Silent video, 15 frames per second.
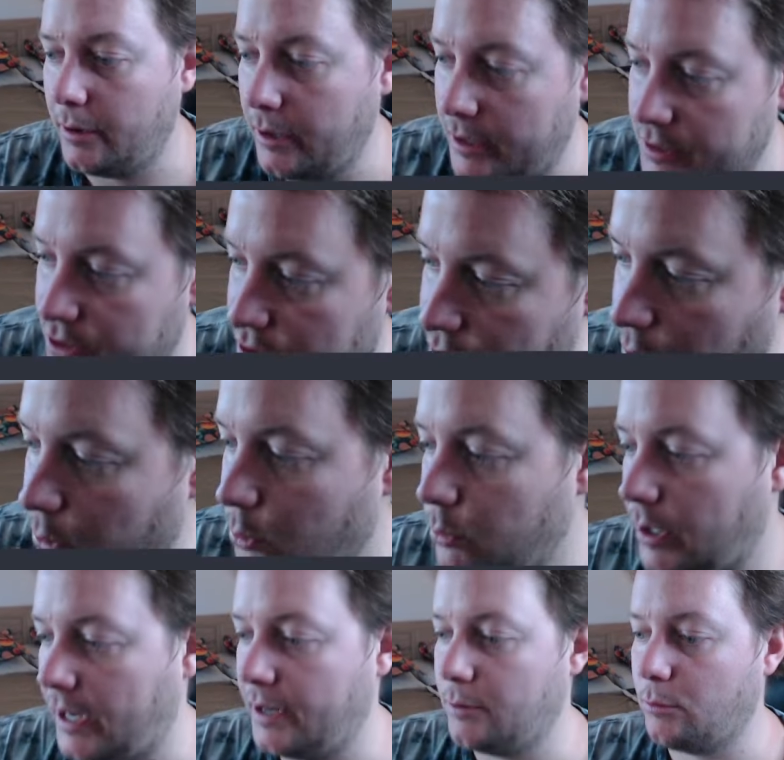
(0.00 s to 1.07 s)
installed
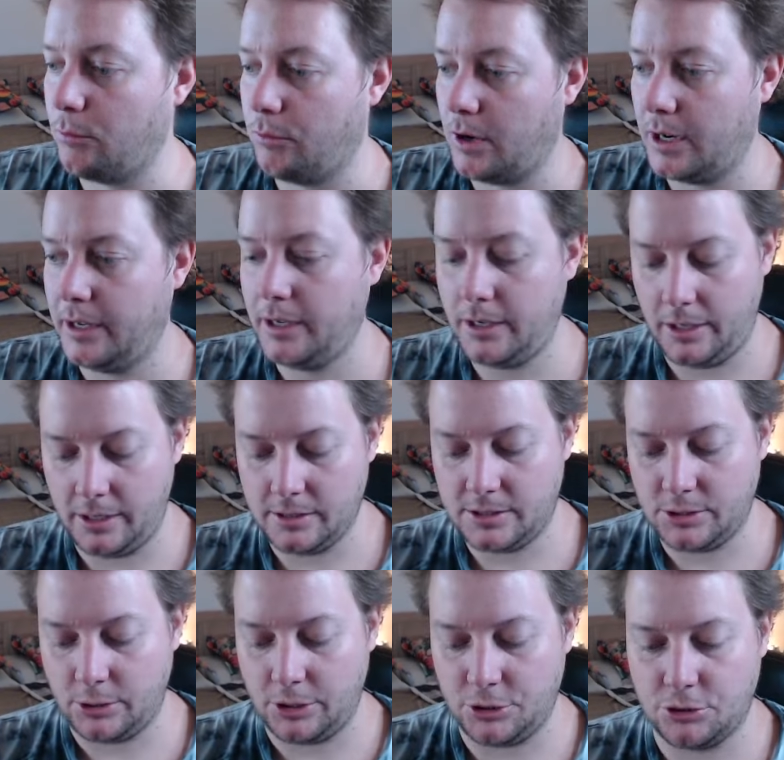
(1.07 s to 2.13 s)
and running
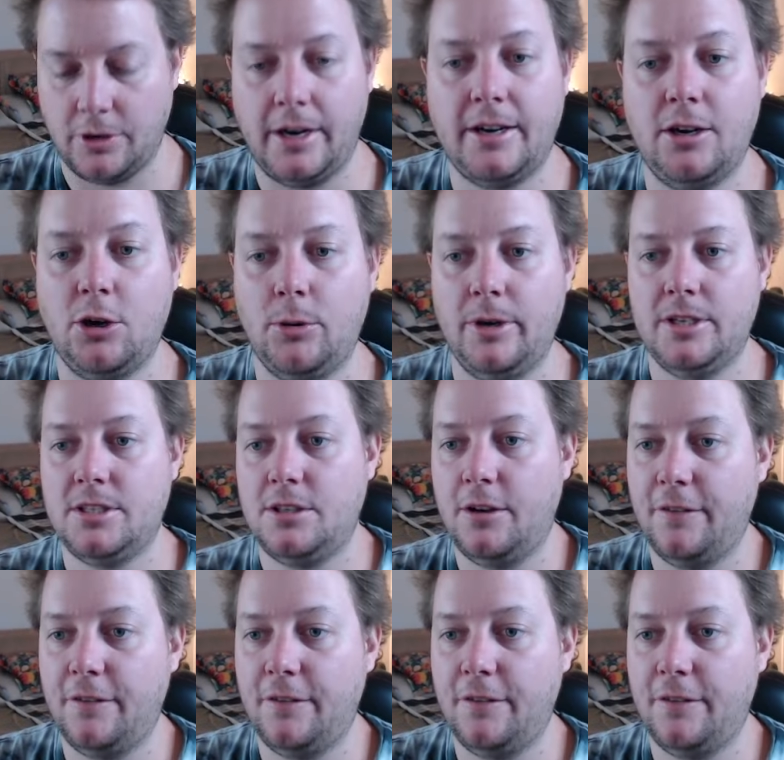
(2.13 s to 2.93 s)
inside DragonOS